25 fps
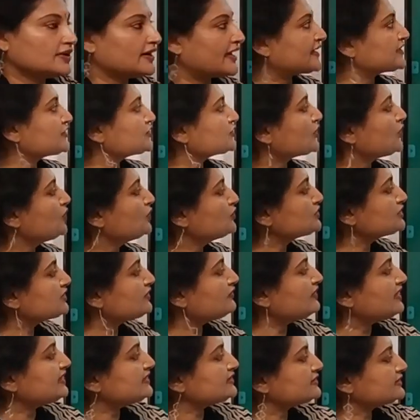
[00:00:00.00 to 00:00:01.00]

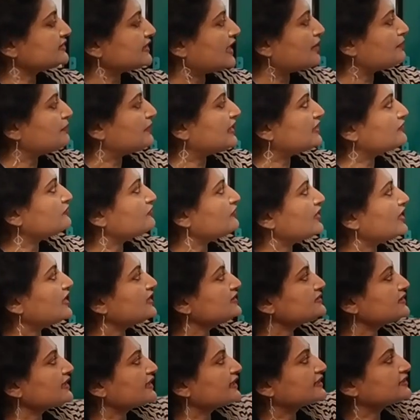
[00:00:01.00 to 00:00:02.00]
exclusively staminate
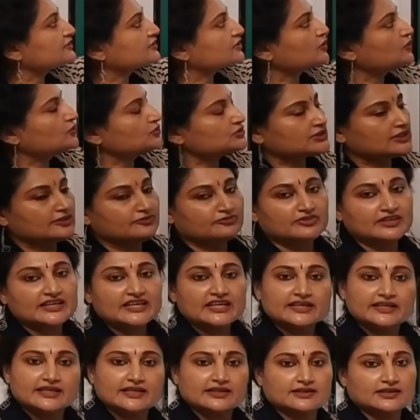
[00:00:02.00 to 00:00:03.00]
flowers and
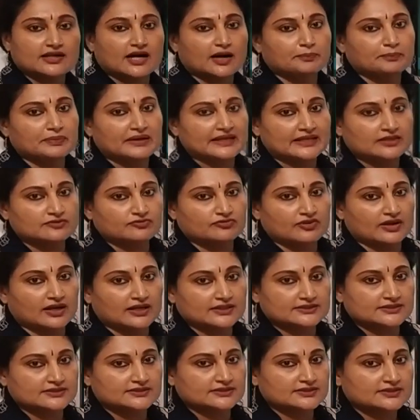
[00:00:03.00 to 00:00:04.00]
exclusively carpellate
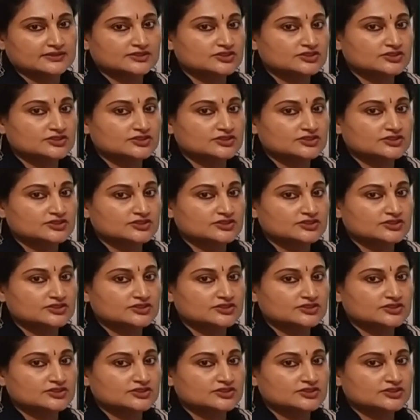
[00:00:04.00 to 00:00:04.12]
flowers.